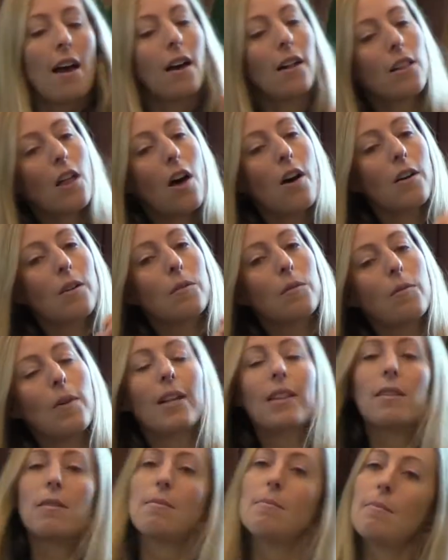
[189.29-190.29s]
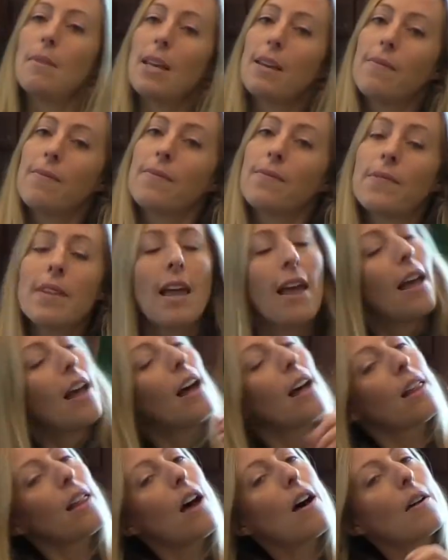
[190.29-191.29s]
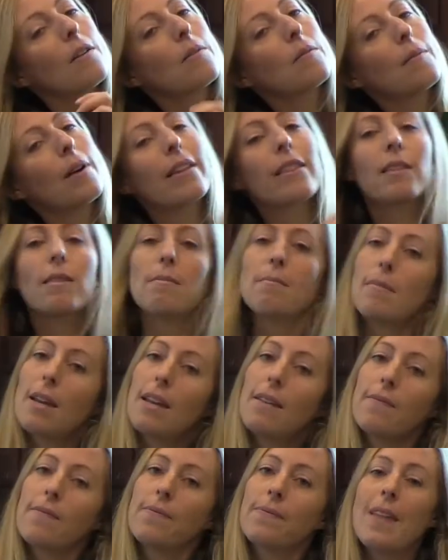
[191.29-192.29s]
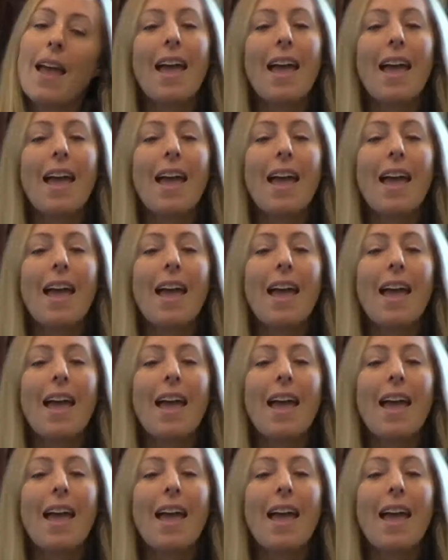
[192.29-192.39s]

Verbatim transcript: Along with me, along with me.